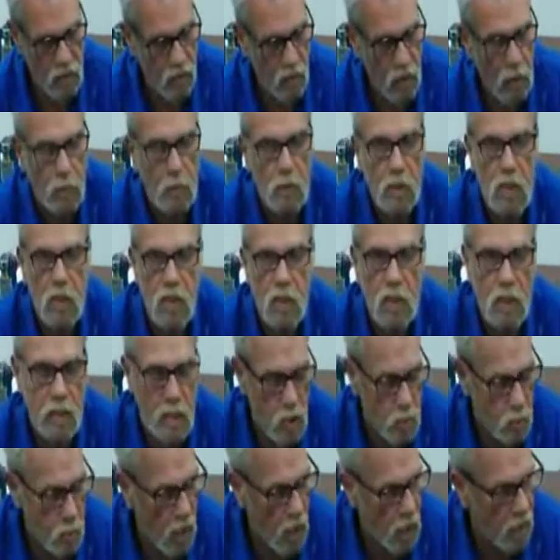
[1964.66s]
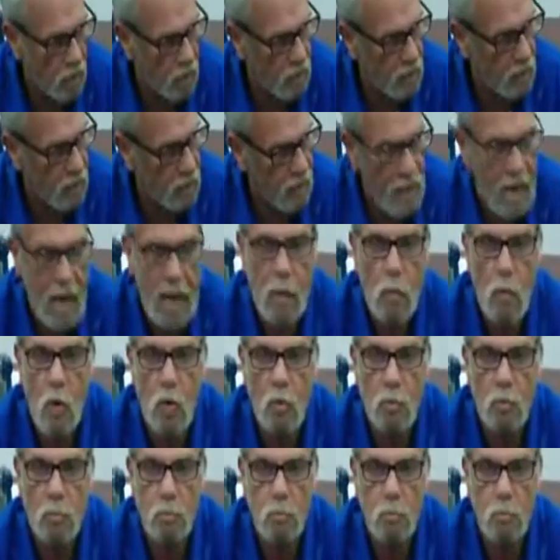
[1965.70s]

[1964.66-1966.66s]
felt a slick spot in the enamel,